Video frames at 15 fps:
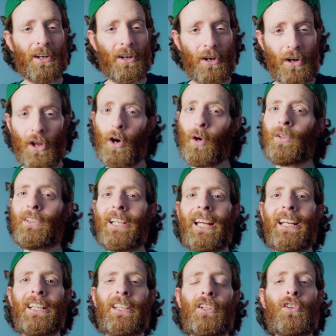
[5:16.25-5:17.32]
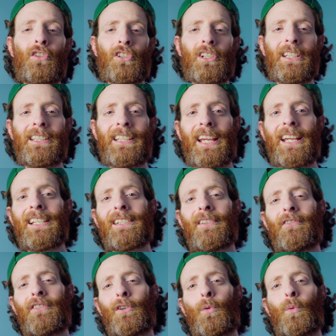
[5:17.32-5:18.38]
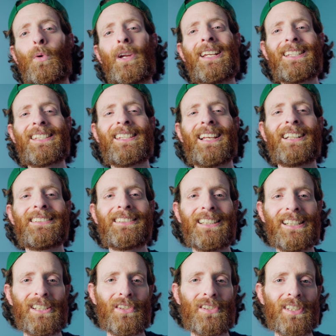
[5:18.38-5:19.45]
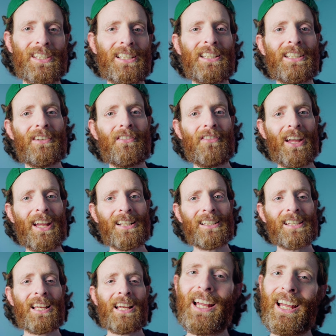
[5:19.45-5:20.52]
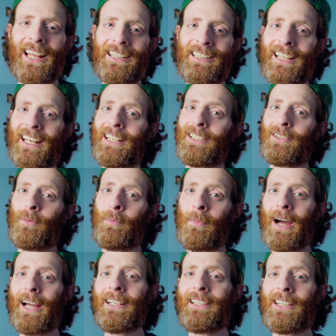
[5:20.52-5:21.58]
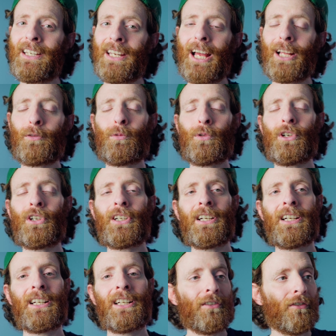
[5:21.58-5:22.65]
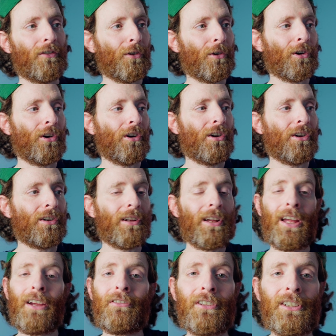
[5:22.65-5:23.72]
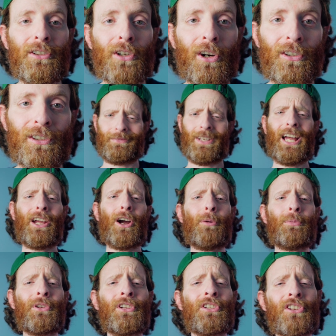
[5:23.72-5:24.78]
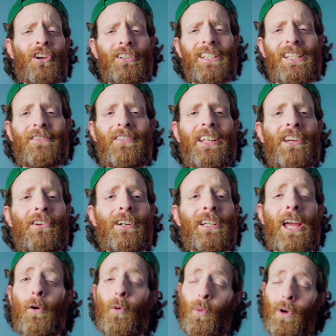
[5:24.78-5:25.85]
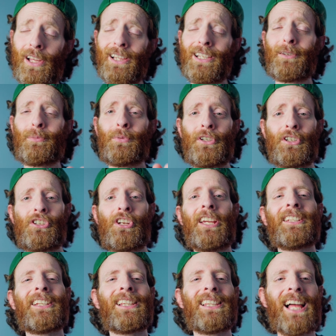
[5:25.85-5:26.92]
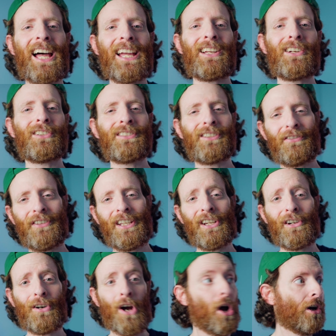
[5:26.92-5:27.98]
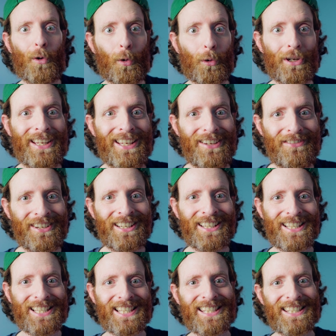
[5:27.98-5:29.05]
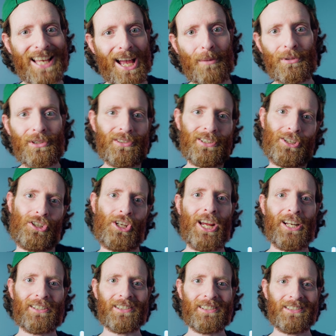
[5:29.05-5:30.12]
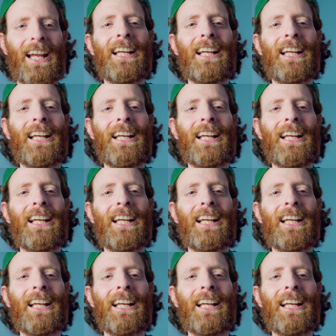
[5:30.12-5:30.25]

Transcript: know that it usually takes a few weeks until you see the effects and that it might not work for every dog. I hope you enjoyed this video and I will appreciate a like on the video or even a sub to the channel.